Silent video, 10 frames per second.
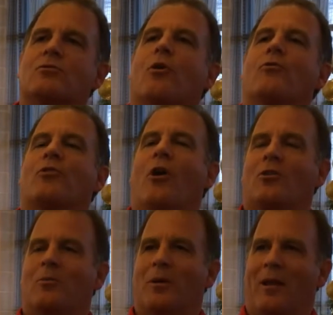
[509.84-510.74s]
don't
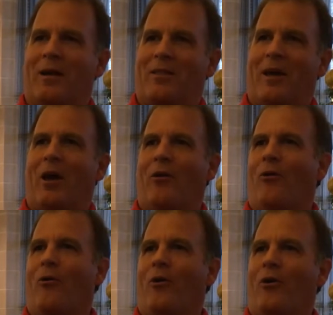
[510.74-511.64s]
talk to me like that,
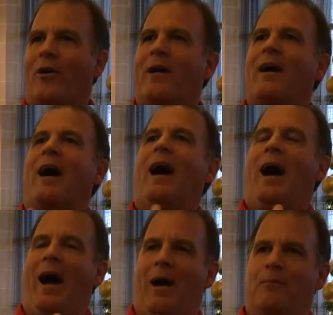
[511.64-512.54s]
or
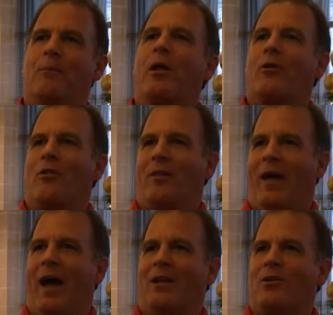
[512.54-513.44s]
I'm better than
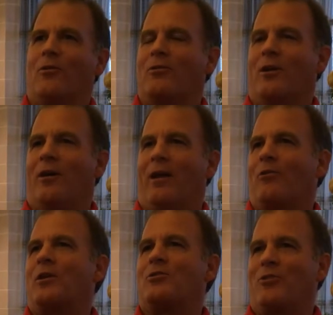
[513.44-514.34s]
that, I
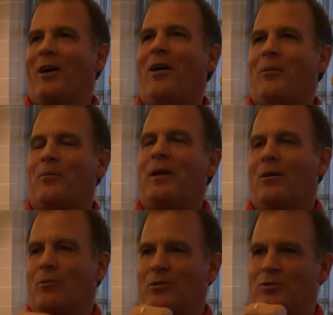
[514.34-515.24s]
don't need your help.
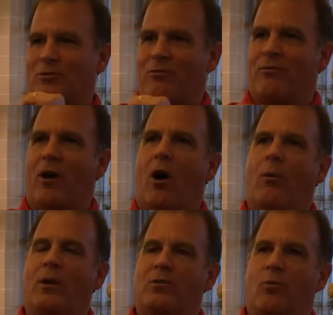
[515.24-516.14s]
It was
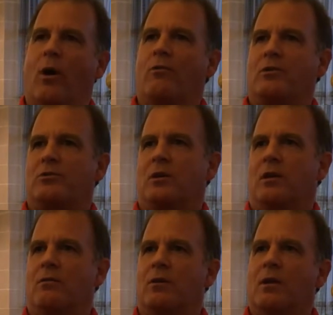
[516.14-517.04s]
always well
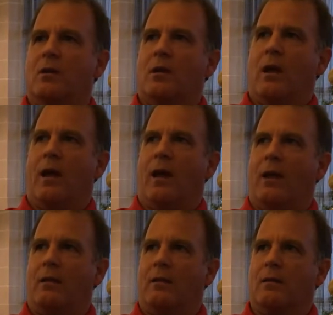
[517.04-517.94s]
received,
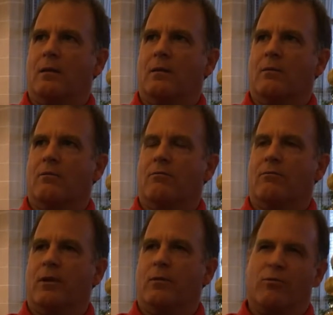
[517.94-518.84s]
and
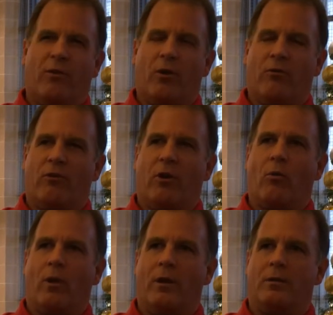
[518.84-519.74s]
he was very, very
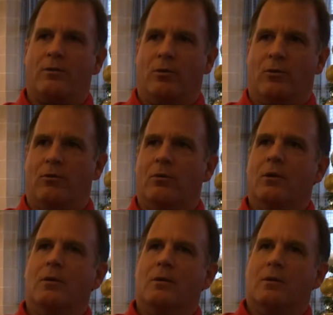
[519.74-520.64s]
willing to
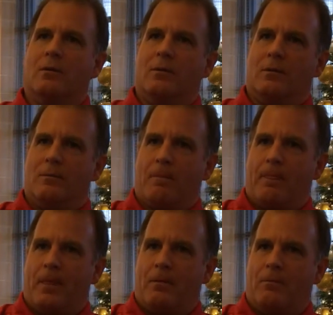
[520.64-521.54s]

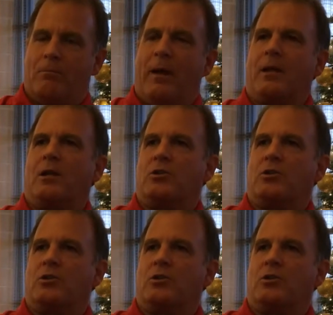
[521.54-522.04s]
make an